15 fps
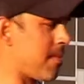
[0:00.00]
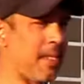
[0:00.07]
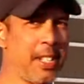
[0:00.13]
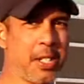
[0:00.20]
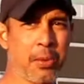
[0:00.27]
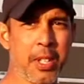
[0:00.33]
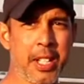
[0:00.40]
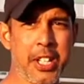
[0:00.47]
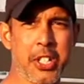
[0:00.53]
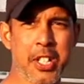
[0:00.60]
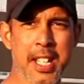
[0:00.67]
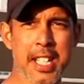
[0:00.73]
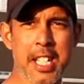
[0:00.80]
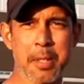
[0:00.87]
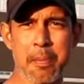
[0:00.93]
It's really
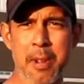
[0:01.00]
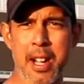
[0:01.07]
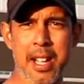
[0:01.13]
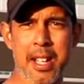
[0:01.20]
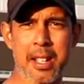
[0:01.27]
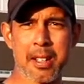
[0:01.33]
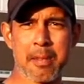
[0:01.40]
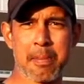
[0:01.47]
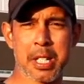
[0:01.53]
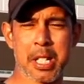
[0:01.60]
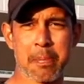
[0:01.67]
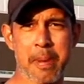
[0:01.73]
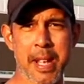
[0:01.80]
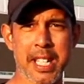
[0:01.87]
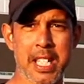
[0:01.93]
changed my
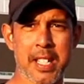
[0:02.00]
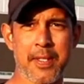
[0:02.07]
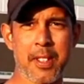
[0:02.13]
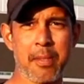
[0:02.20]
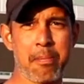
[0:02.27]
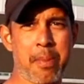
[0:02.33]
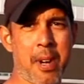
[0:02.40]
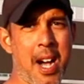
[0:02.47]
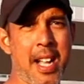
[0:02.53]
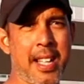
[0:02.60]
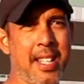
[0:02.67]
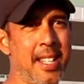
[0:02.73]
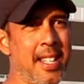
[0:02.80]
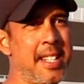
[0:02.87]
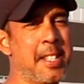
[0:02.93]
perspective on
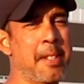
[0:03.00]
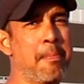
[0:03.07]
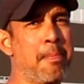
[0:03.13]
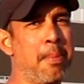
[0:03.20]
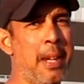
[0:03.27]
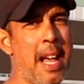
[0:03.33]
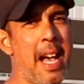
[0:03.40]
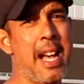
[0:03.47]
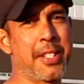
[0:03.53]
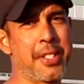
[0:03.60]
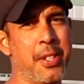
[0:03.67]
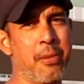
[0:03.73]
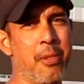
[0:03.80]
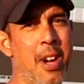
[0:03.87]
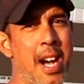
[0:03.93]
biking. It's a blast
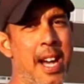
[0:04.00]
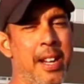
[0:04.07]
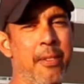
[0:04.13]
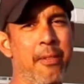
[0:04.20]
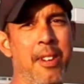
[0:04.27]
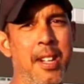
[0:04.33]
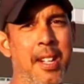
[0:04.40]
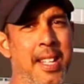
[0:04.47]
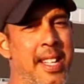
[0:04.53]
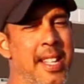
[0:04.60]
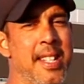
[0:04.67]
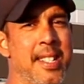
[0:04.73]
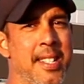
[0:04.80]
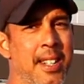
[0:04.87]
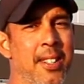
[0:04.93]
to ride. It really
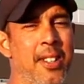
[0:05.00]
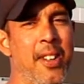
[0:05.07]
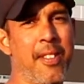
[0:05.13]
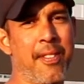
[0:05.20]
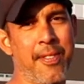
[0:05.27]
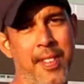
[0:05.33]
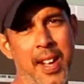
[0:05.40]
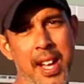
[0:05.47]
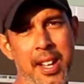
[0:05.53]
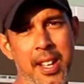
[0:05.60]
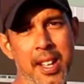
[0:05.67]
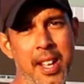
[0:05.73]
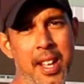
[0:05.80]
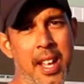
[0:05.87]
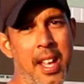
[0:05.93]
is a lot of fun.
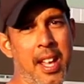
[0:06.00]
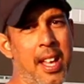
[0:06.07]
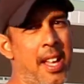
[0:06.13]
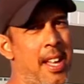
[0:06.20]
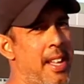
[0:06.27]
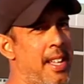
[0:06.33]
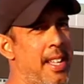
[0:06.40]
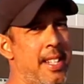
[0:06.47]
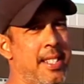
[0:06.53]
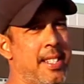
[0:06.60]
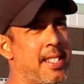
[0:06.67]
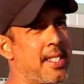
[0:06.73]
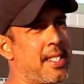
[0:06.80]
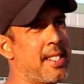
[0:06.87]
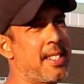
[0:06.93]

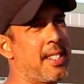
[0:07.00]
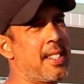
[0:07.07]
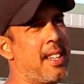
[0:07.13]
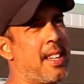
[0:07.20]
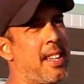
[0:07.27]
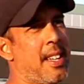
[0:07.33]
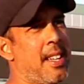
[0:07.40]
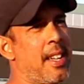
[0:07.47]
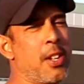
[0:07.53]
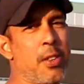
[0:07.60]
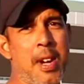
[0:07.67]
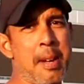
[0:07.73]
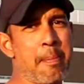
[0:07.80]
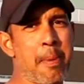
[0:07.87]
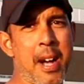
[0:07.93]
It's a
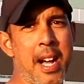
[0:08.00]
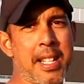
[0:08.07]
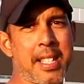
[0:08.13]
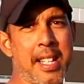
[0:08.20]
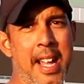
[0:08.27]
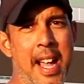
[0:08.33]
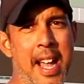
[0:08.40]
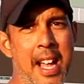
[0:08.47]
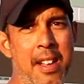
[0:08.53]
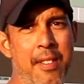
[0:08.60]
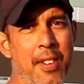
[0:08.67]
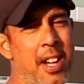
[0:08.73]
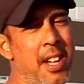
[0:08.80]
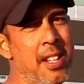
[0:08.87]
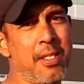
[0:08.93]
great bike to
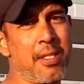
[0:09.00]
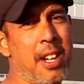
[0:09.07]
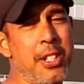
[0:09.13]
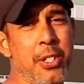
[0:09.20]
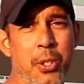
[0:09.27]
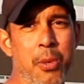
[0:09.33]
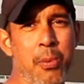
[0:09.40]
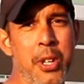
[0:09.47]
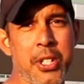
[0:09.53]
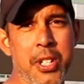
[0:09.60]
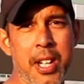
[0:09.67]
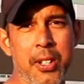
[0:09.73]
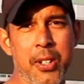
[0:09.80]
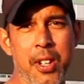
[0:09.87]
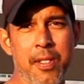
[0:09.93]
have. I do wish
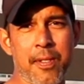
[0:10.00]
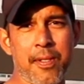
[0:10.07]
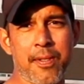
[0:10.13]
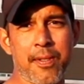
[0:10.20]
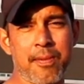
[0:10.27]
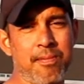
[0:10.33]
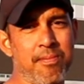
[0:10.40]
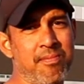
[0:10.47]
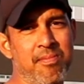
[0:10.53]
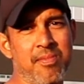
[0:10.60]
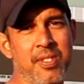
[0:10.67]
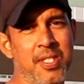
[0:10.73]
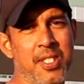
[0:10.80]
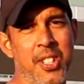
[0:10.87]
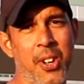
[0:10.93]
I could have
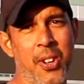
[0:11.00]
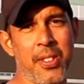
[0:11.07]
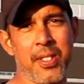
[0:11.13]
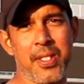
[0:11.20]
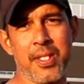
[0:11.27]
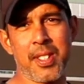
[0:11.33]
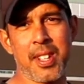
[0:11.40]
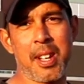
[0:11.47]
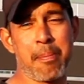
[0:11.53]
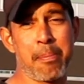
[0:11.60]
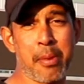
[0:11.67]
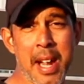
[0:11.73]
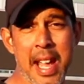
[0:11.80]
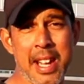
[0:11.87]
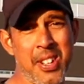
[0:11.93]
gotten a
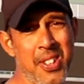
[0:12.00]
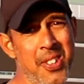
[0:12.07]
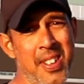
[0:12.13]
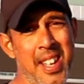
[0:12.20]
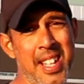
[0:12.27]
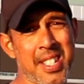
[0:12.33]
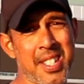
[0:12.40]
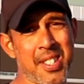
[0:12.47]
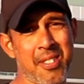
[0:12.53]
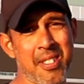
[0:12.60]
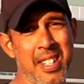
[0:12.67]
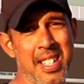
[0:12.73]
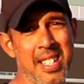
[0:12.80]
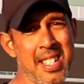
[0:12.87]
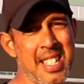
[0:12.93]
brand new
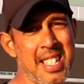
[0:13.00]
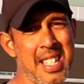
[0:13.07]
S3,